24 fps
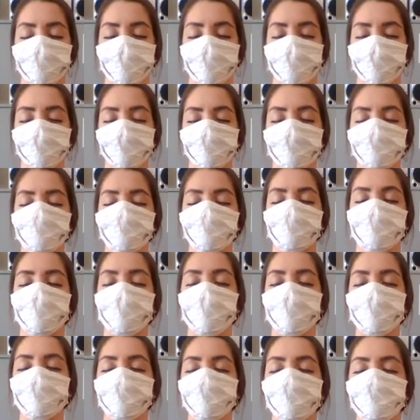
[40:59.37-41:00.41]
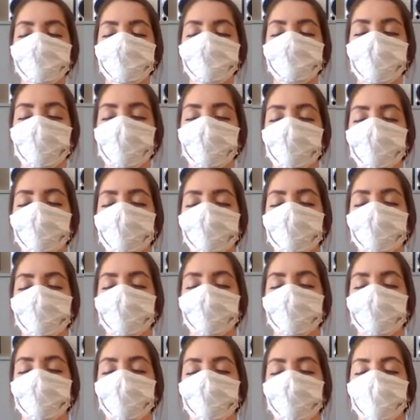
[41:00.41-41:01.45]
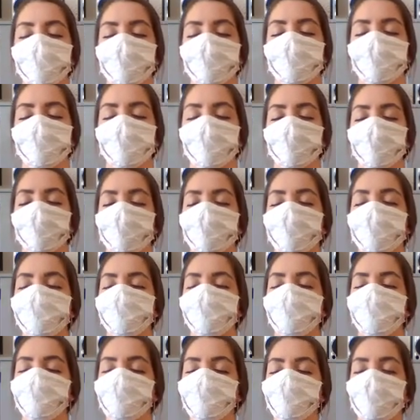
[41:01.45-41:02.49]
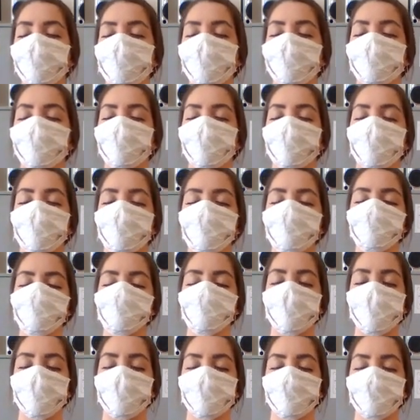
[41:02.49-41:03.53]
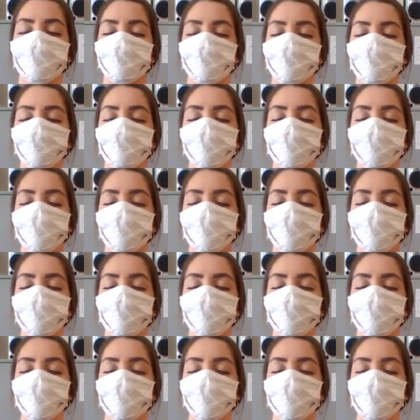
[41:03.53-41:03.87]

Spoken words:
Letting the breath itself or that spot on your body